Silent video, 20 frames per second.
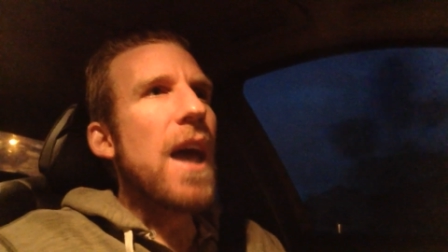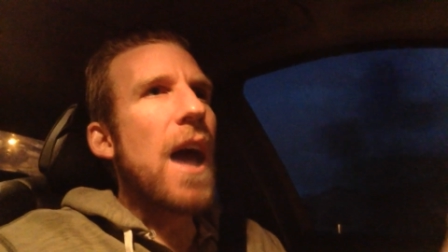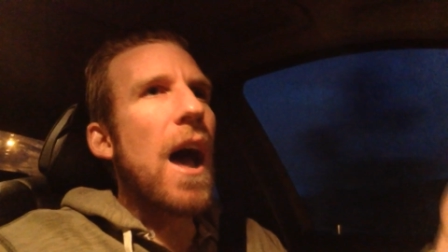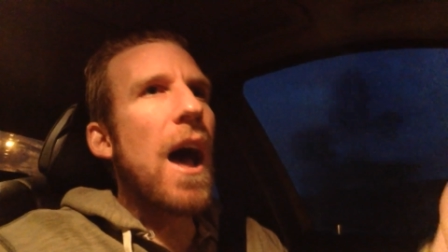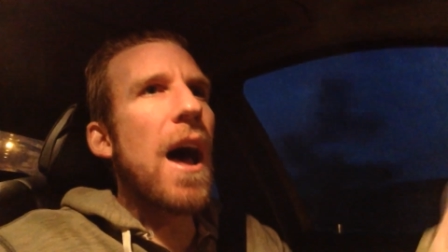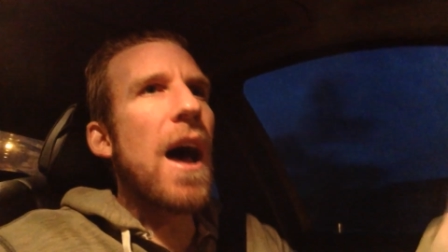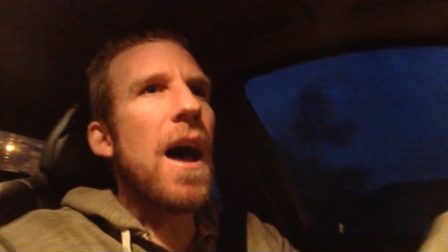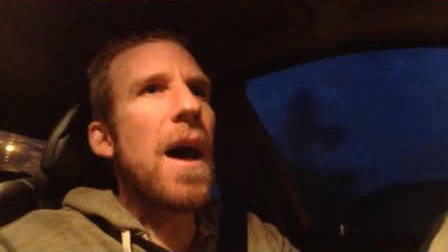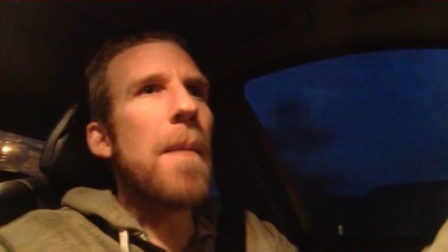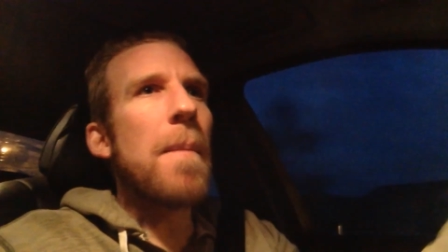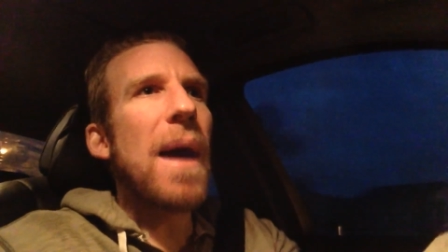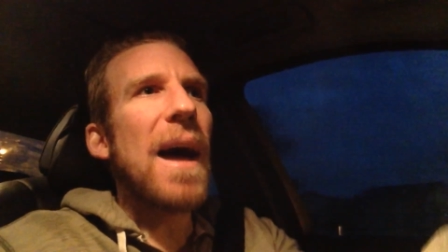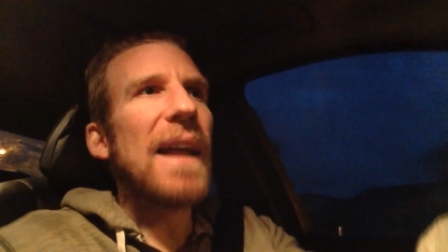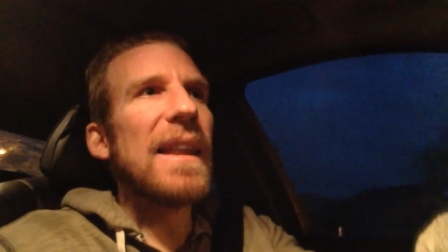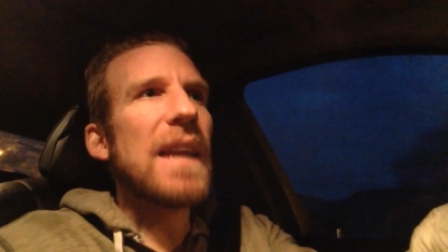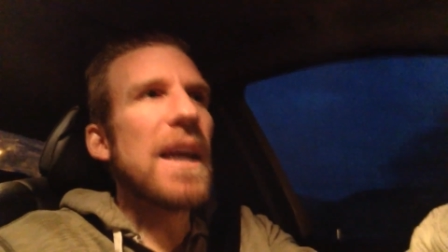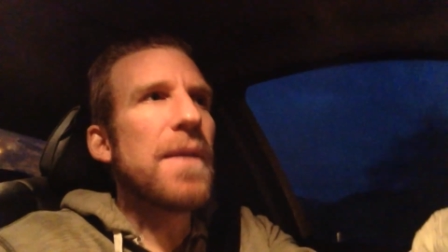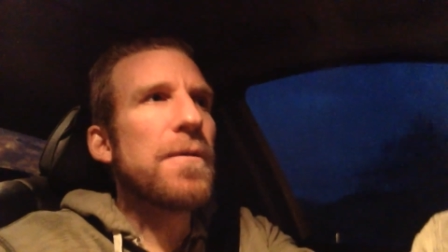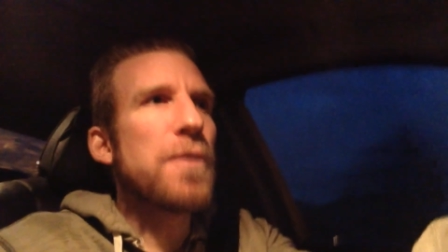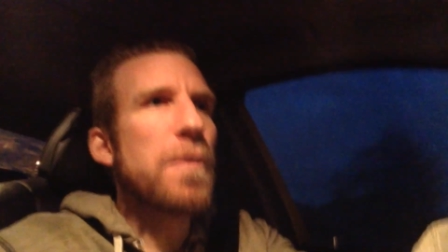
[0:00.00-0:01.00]
um, I
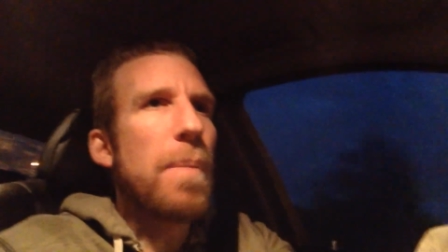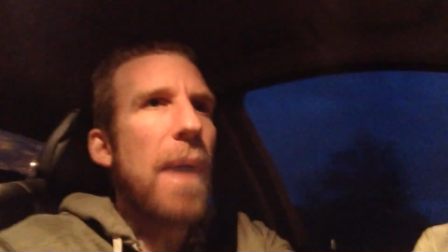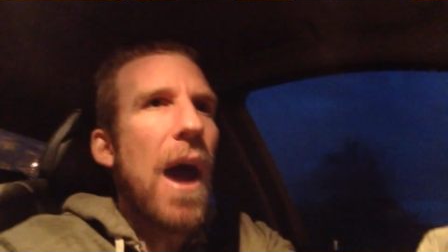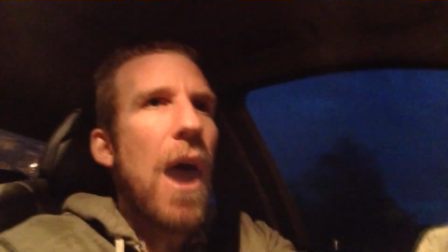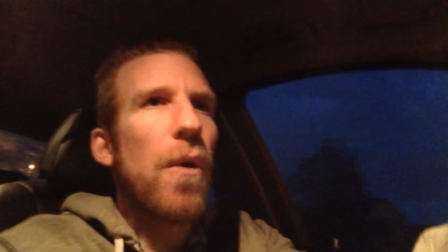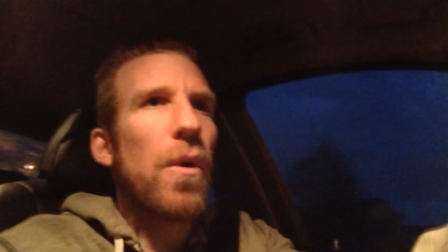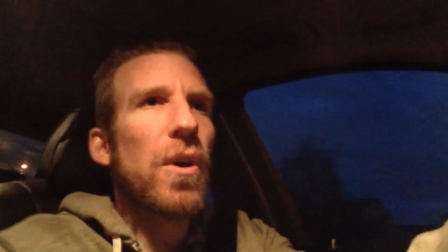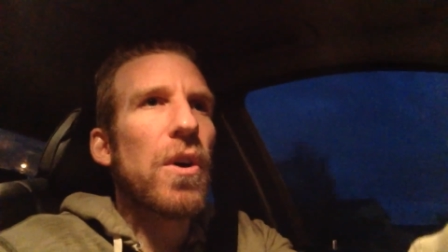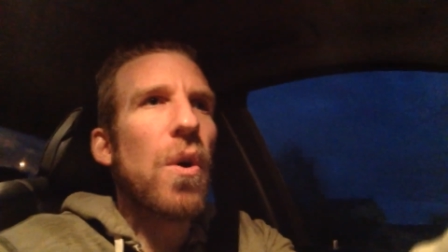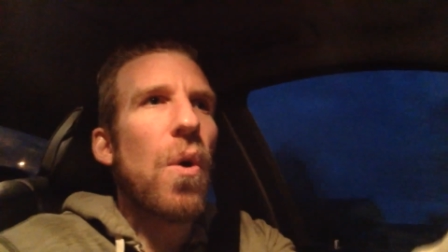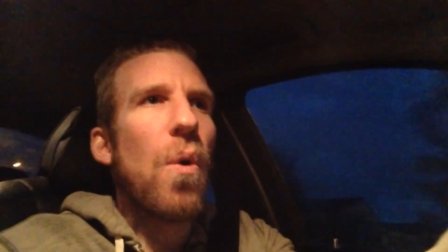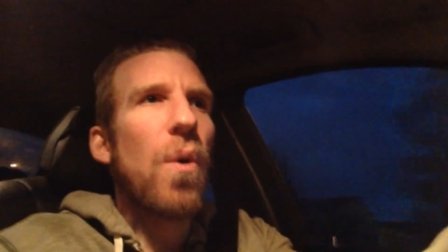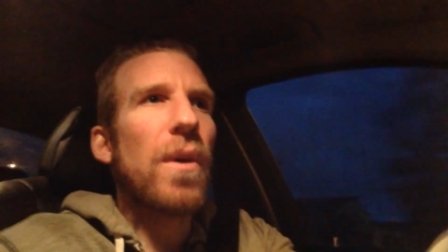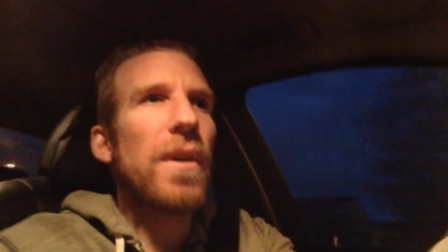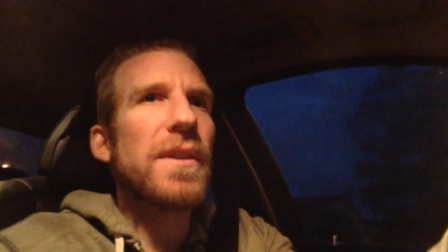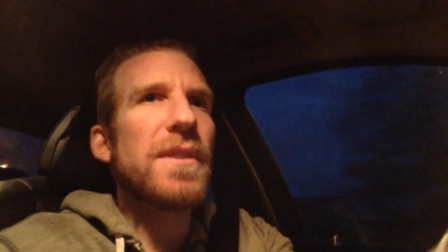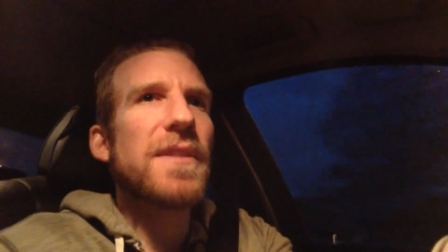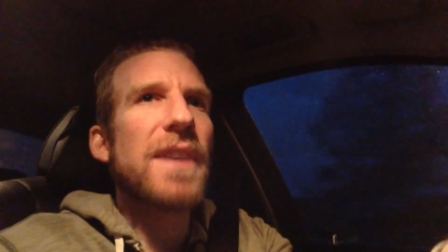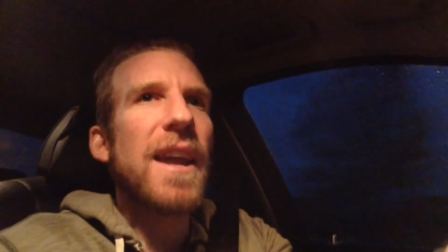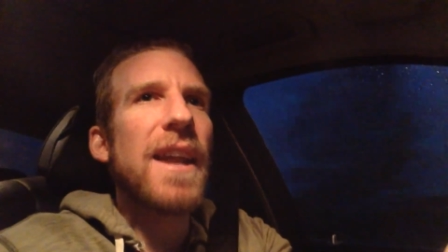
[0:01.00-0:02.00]
left the power
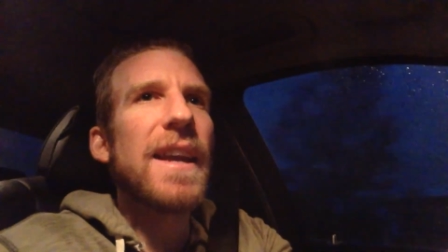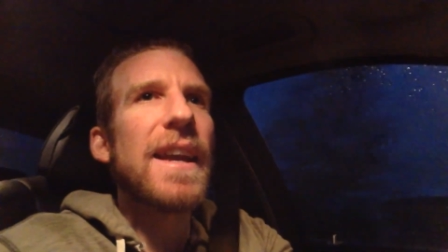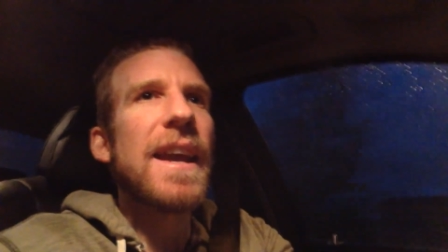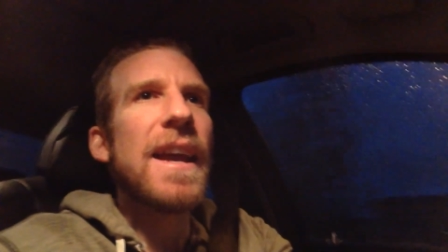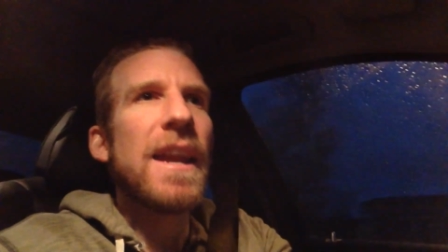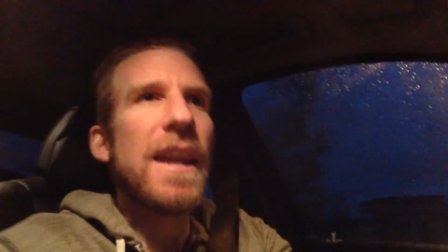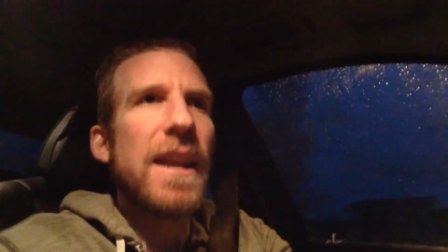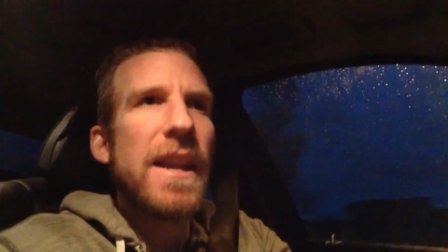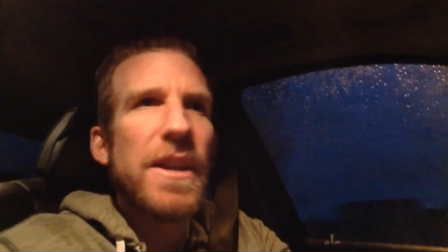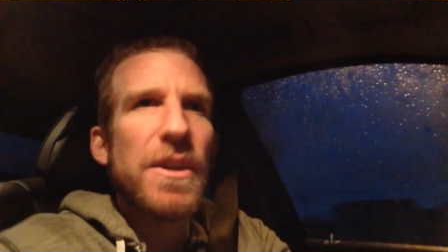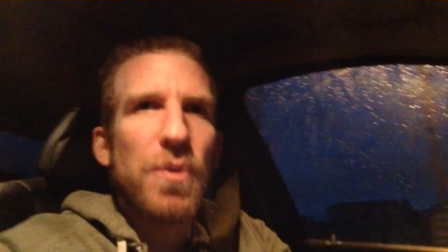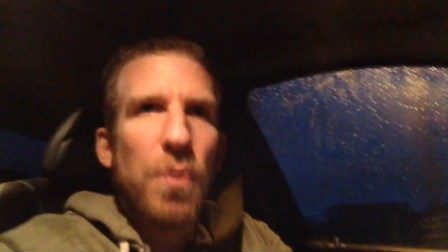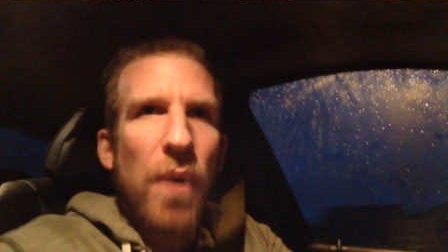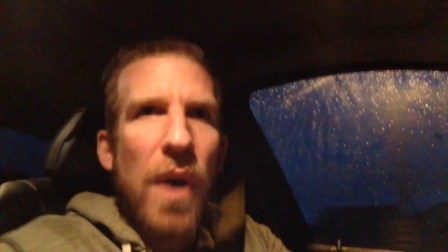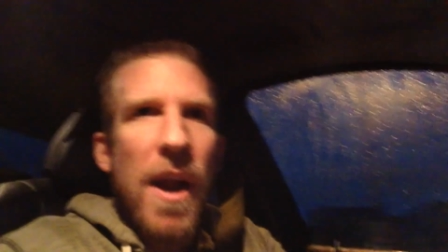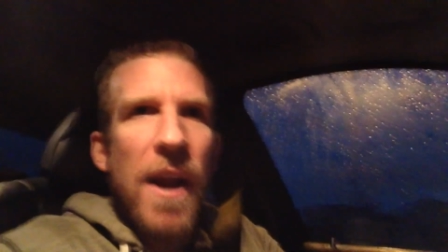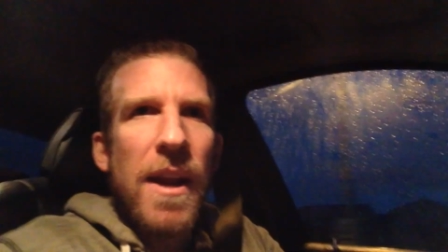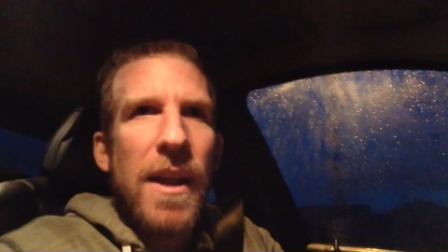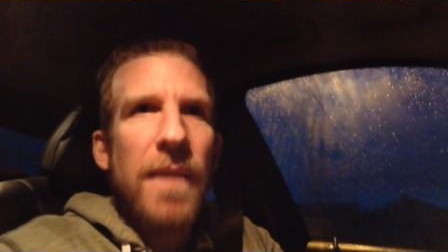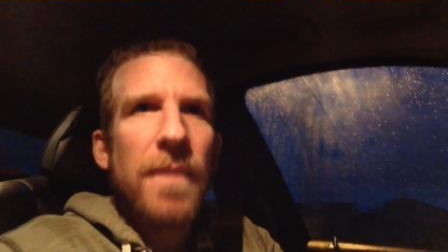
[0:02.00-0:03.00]
cords, and again, it is
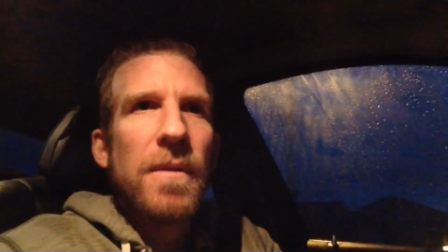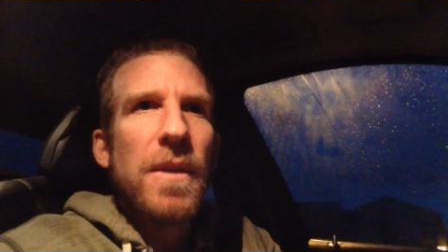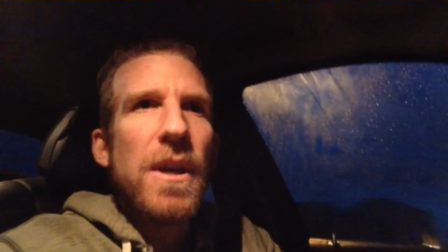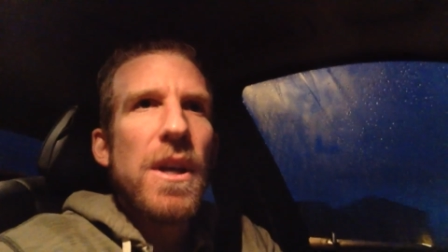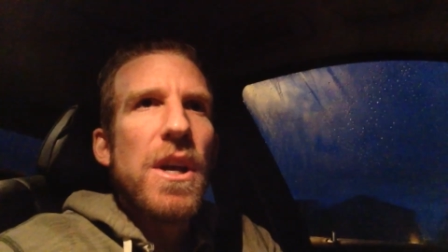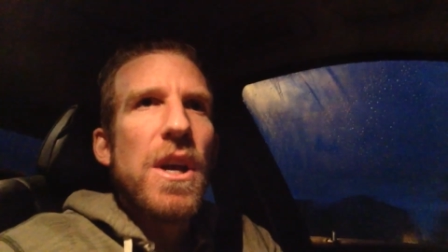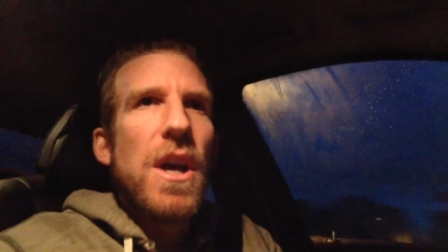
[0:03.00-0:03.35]
raining.